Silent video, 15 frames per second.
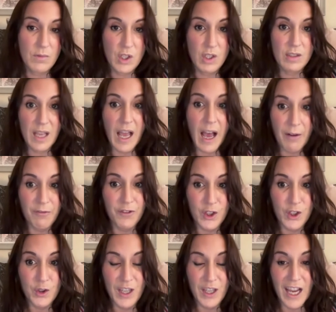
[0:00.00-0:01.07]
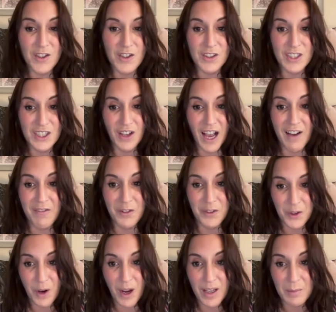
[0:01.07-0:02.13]
just how few casualty you have on
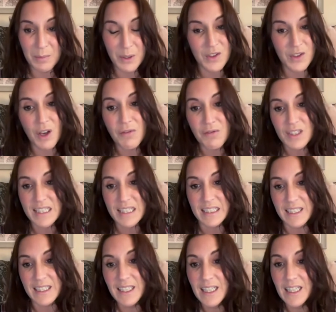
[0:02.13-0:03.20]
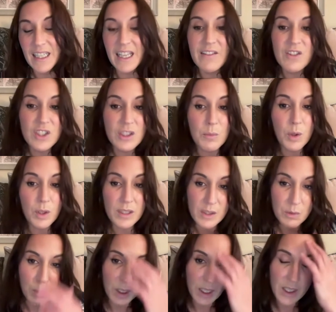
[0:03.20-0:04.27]
the ground. Because obviously, if someone
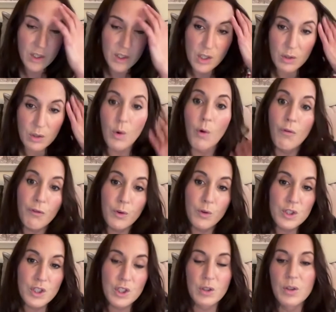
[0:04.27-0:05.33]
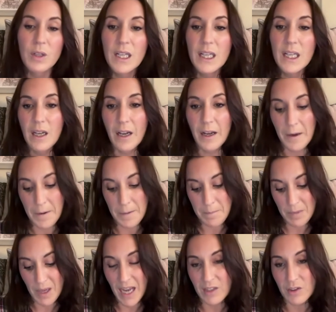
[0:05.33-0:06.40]
is willing to or forced to
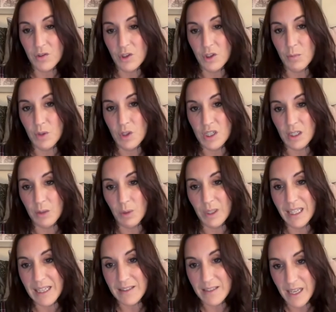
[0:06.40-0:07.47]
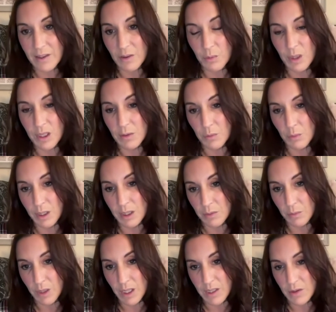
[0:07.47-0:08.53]
act as a human shield, well, yeah, death
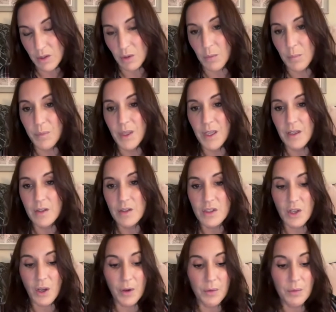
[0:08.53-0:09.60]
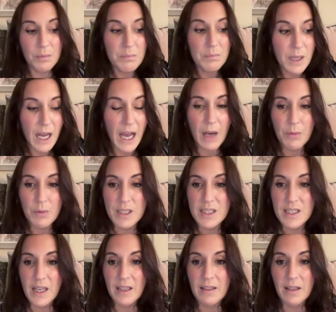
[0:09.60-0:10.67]
will ensue. So I would
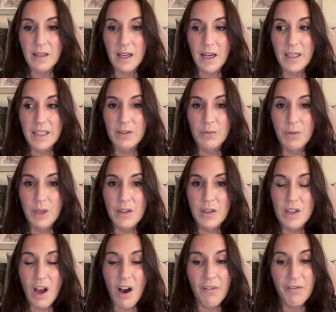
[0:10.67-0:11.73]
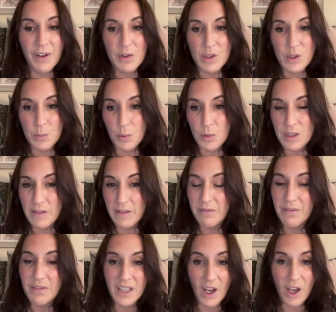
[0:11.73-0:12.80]
say that Iranians are very
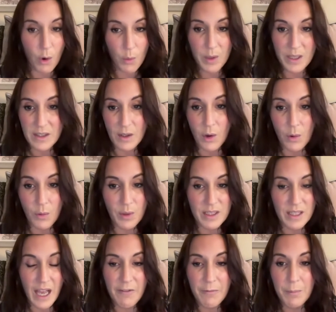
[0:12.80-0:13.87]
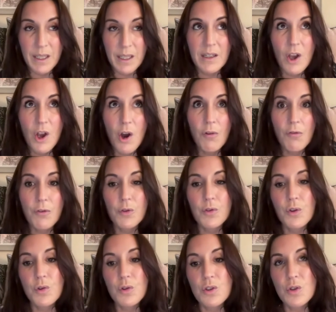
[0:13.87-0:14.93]
supportive. They always have been. For
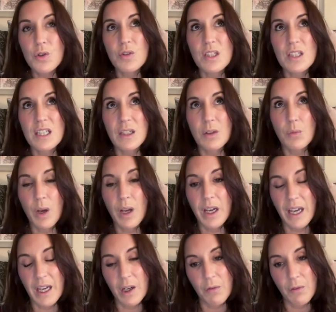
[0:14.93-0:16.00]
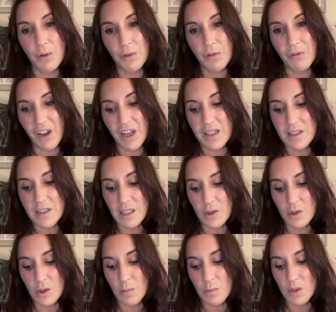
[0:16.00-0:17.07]
those who still were kind of on the fence
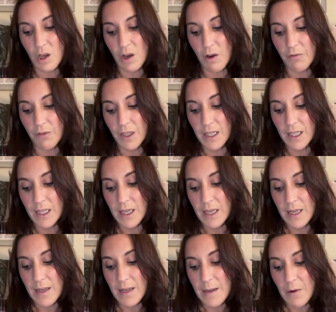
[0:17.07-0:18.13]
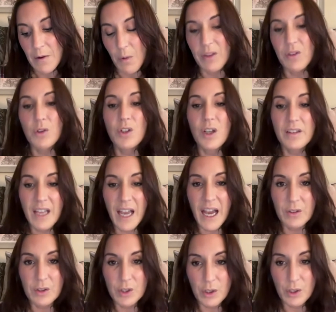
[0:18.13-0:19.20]
in terms of whether or not they
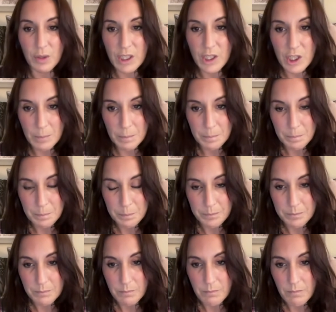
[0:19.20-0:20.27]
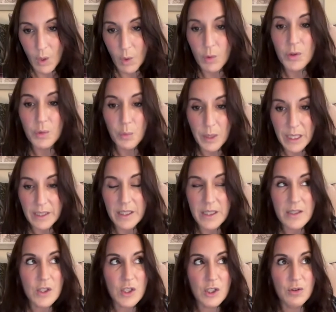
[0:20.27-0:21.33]
had the courage or the
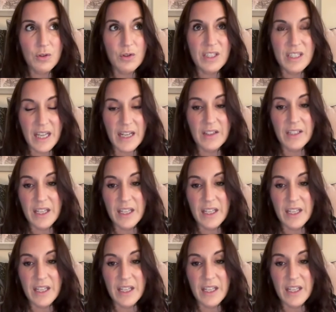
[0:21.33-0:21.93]
willingness to stand